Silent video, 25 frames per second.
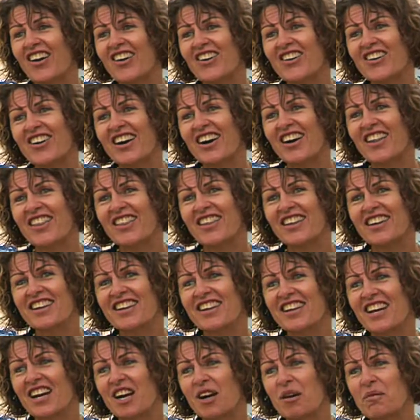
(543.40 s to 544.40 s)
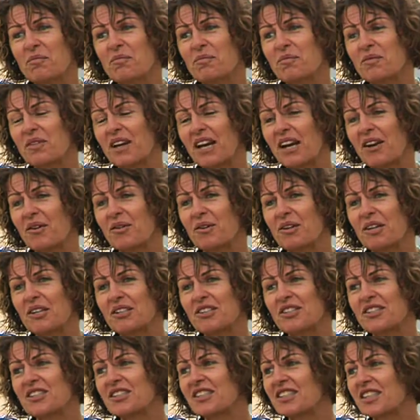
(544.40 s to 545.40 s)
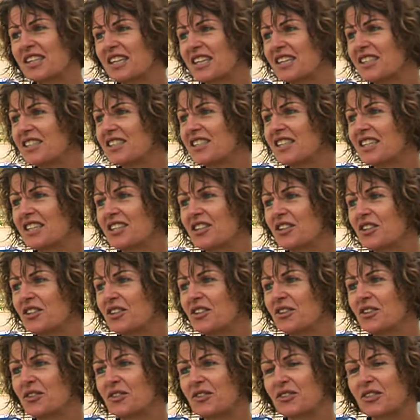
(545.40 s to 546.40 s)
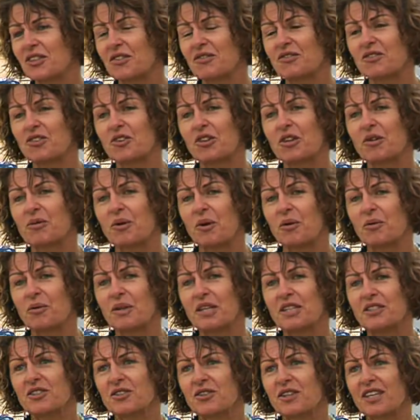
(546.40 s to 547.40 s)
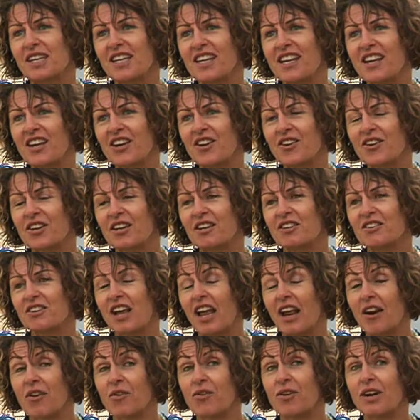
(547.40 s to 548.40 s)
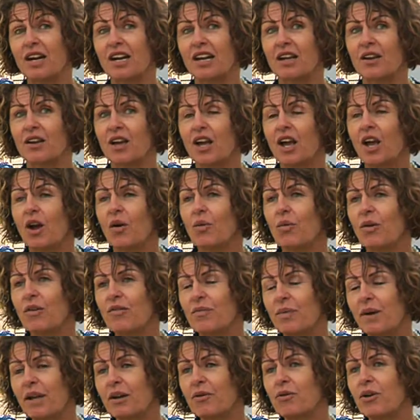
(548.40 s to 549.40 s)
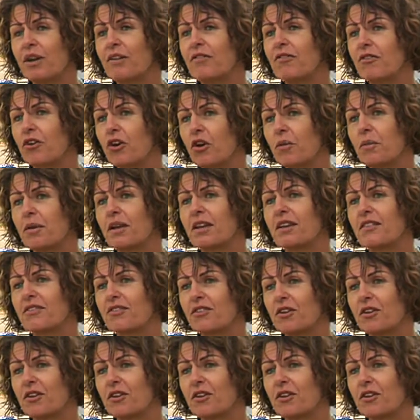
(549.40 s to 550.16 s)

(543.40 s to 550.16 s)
look, I think, um, like, you know, just to continue sort of doing what we're doing here and, and really we've been refurbing